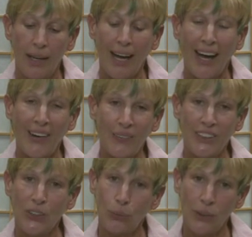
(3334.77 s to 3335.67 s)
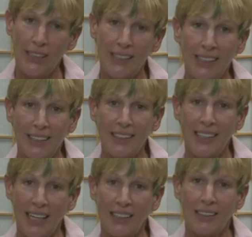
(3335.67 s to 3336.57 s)
How sweet it
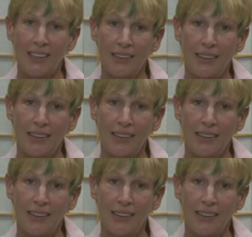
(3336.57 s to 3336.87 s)
tastes.